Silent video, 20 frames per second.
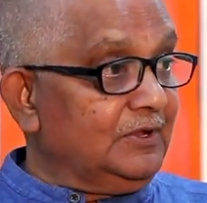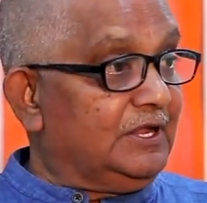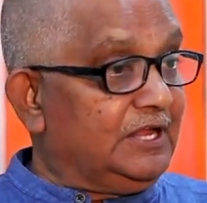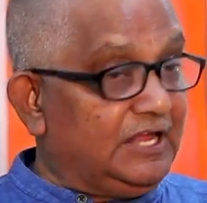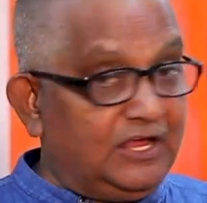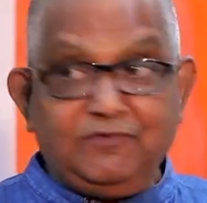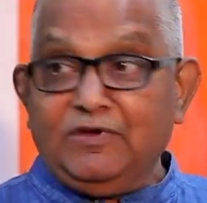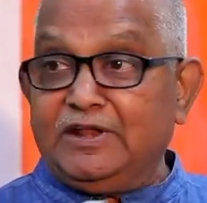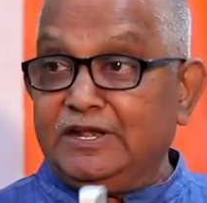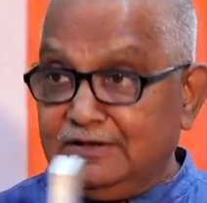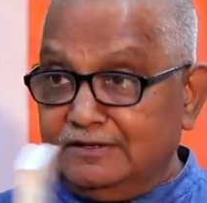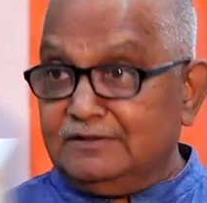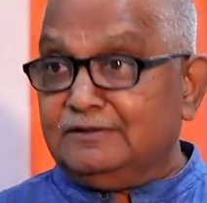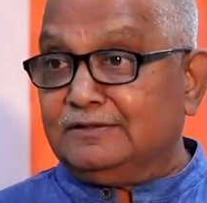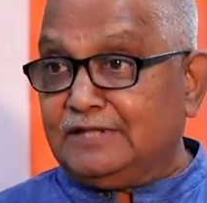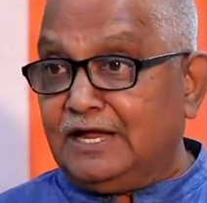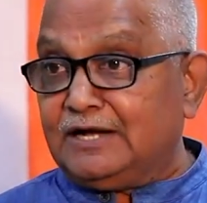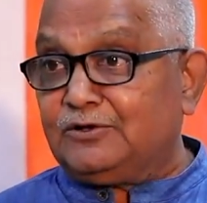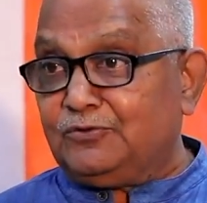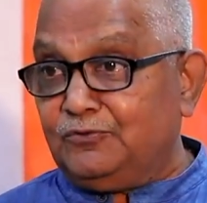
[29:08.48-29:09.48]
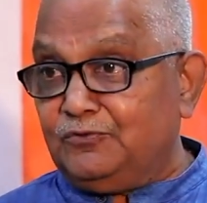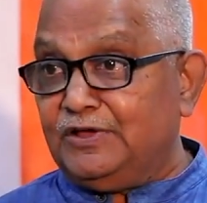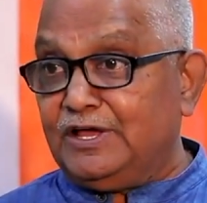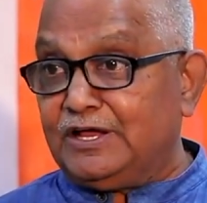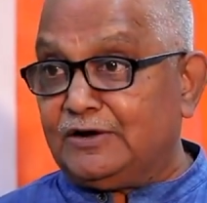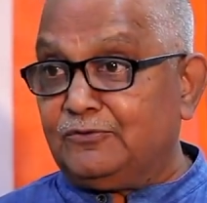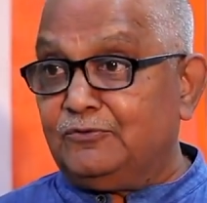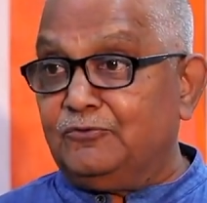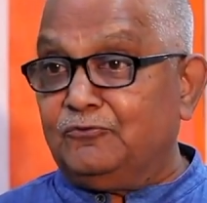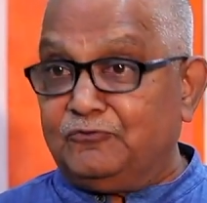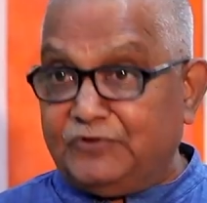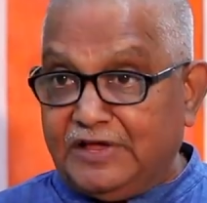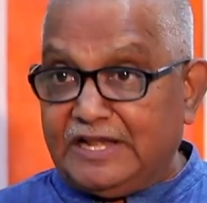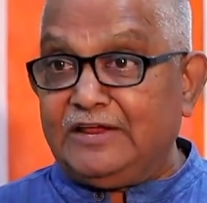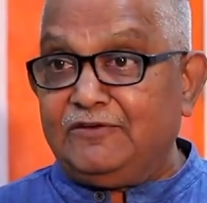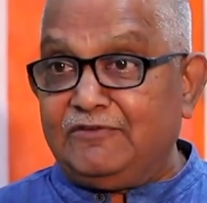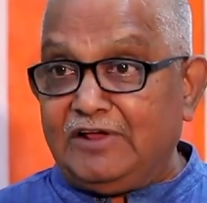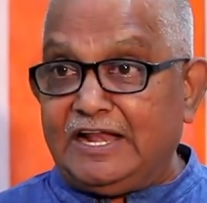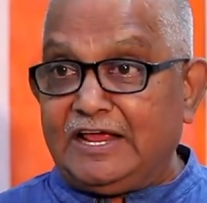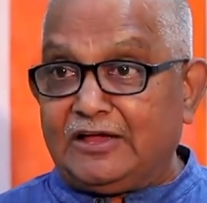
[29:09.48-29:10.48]
given that we are
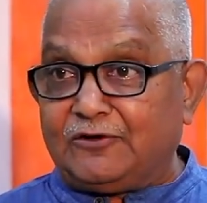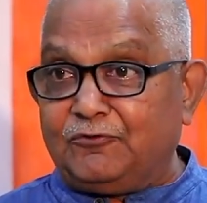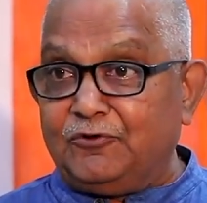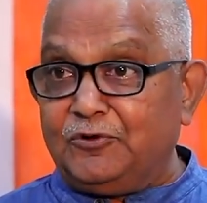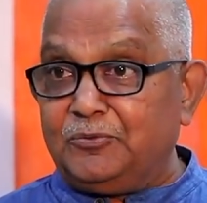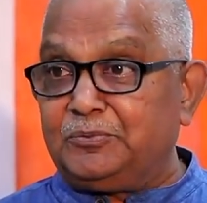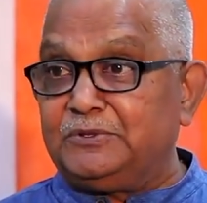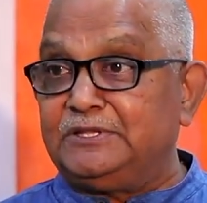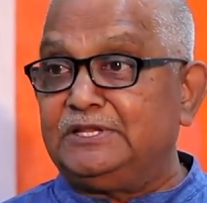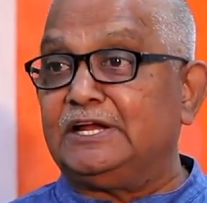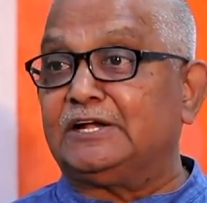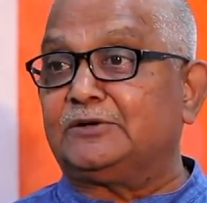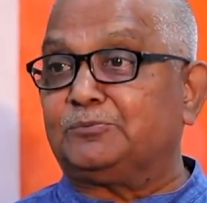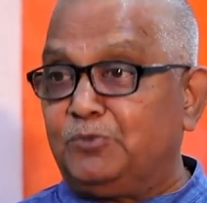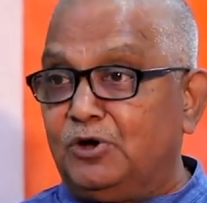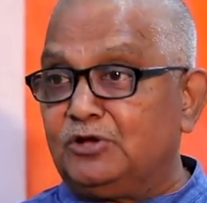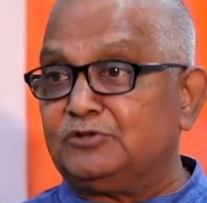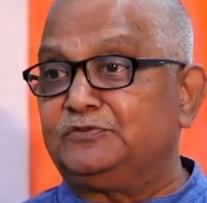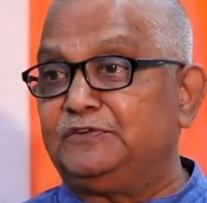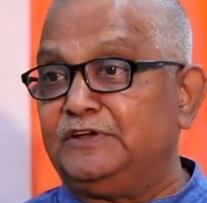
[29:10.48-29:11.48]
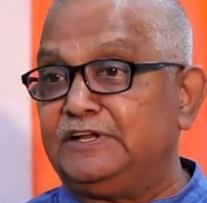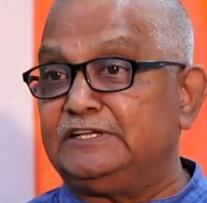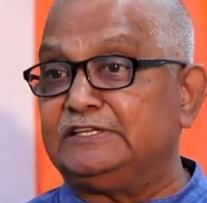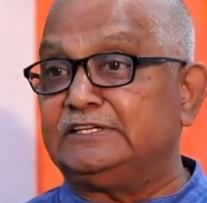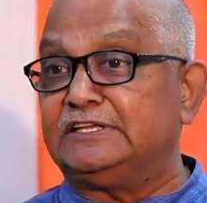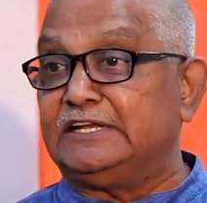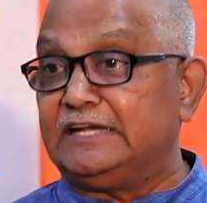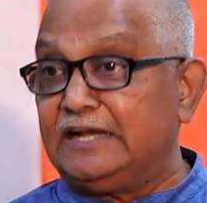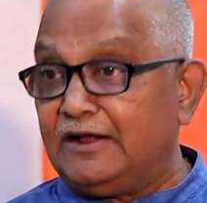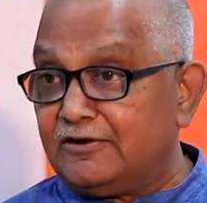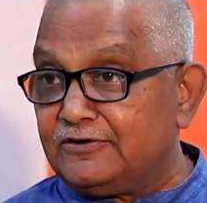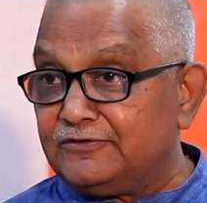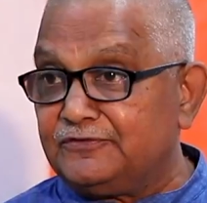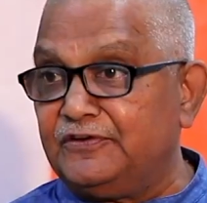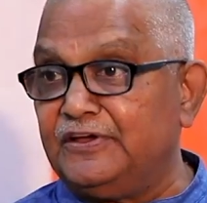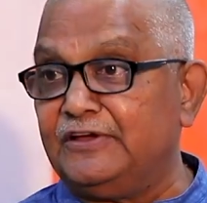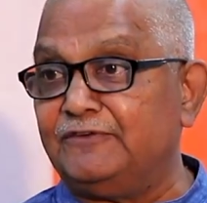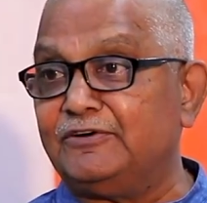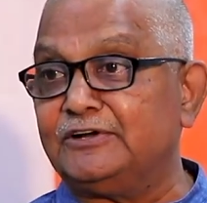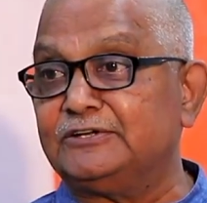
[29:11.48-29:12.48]
very well equipped, the atmosphere is in our
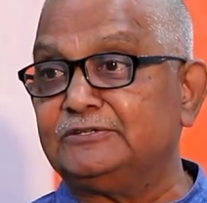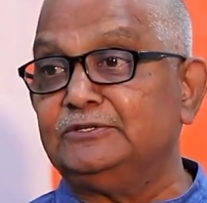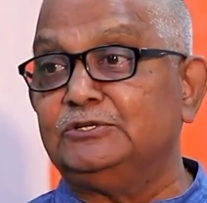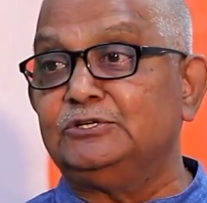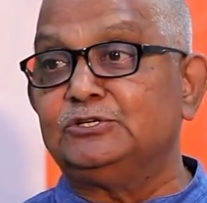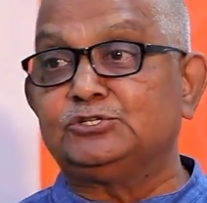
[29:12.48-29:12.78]
favor.